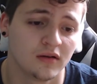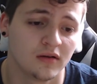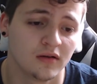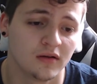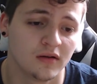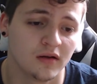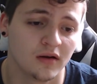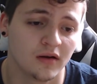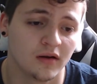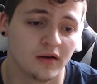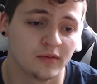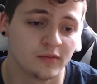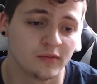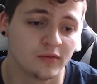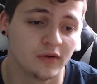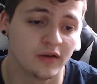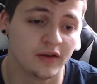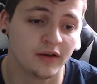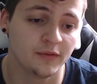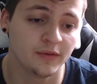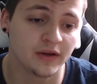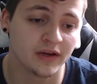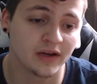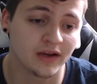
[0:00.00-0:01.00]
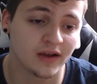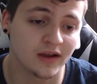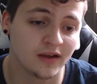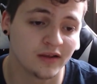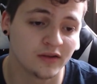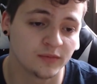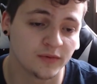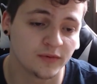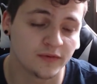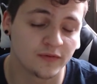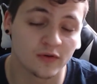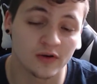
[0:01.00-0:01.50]
All right, well, anyway, guys,
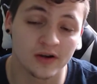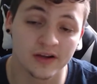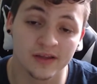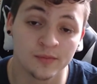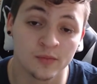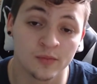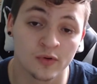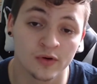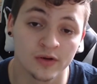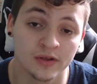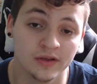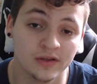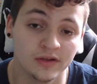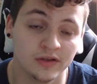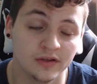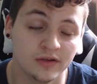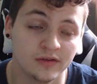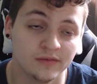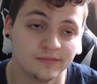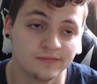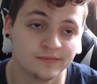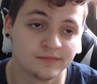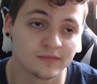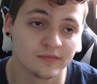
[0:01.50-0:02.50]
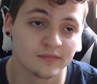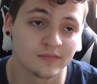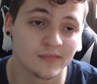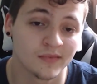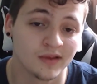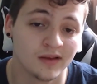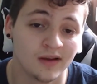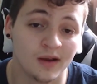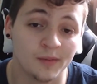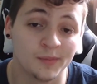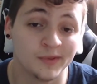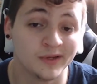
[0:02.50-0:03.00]
before I get more heated,
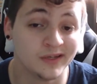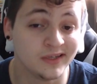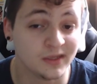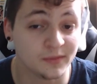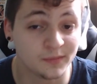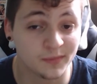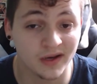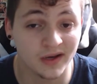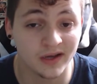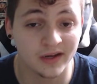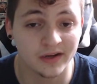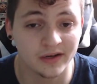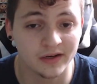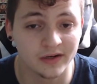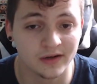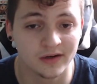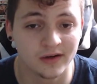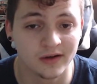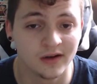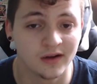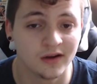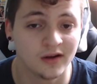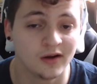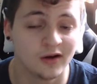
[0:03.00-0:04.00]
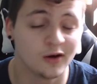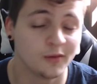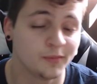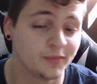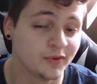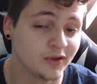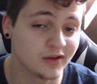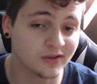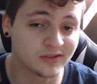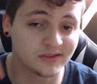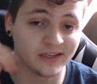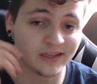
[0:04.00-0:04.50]
I'm gonna dip out of here. Hope
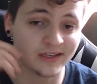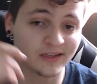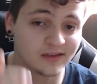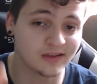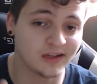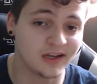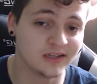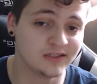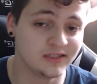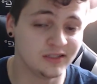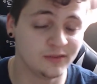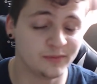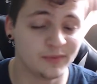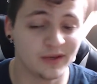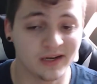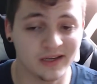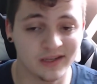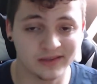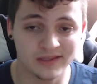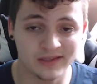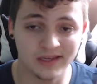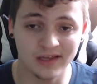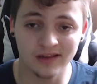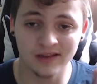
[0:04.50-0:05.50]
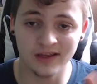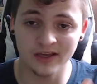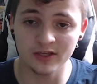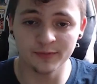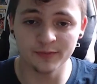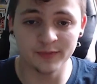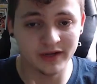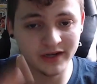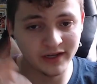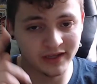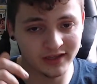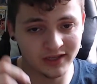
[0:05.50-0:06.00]
y'all stay classy. You better hit that like, you
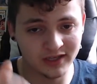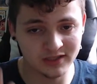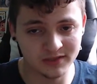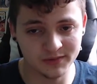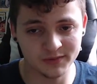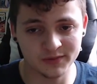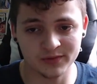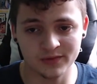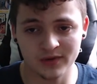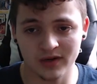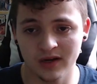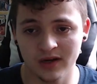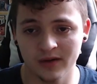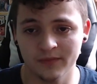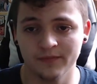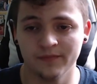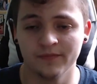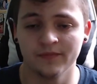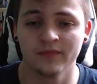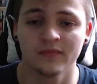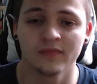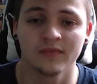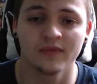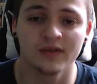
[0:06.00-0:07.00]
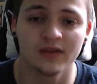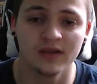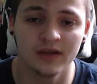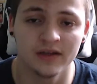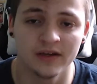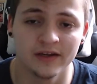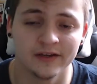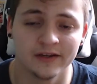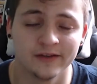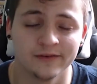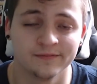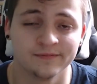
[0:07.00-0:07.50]
better hit that subscribe,
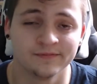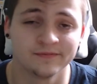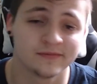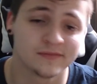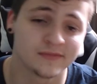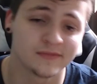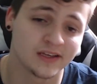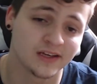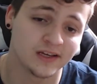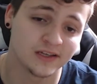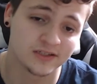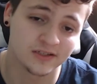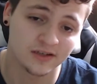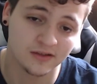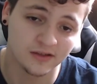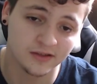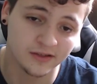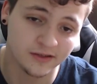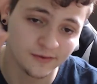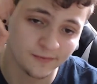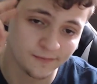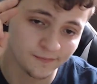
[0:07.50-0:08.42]
and catch y'all later.